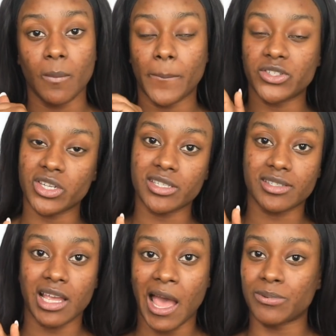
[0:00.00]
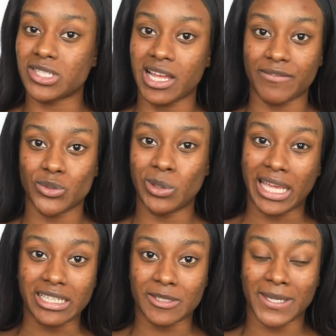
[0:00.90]
but I'm just gonna have to do
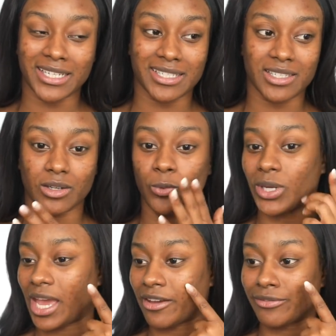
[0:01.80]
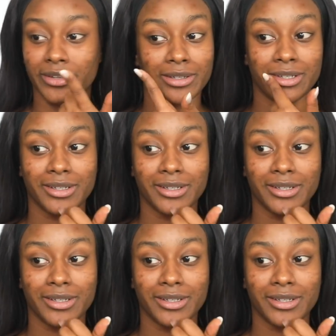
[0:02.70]
layers because we have